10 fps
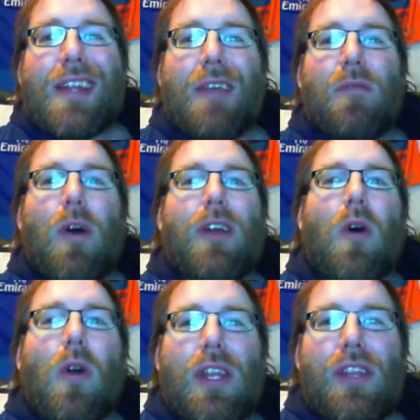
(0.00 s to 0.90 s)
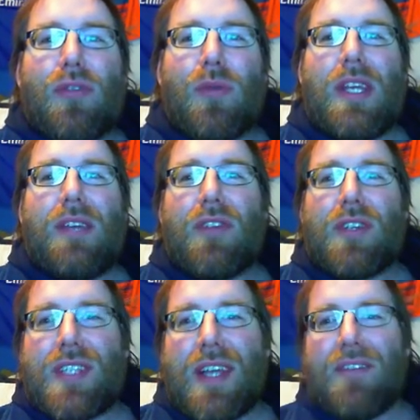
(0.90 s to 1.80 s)
They've won only three of
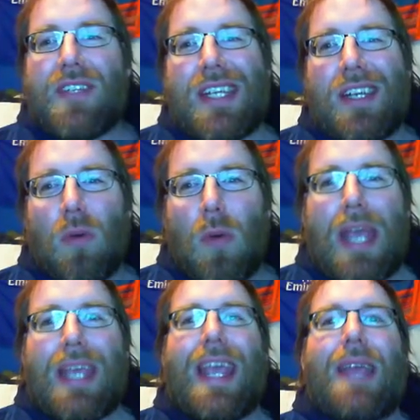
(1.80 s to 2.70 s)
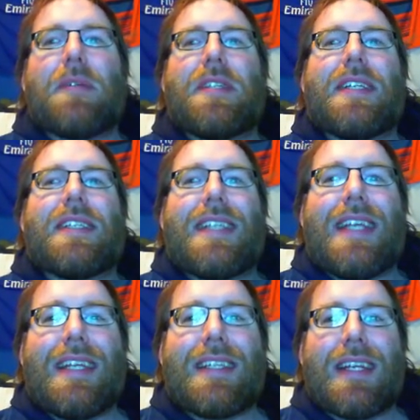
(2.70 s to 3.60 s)
their seventeen away games this
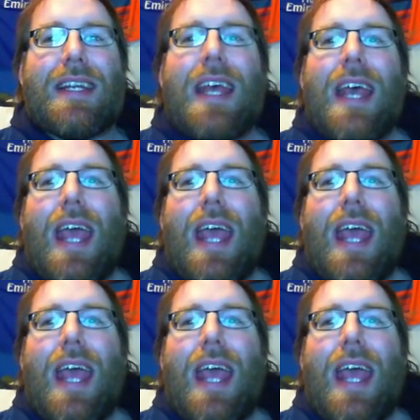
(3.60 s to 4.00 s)
season.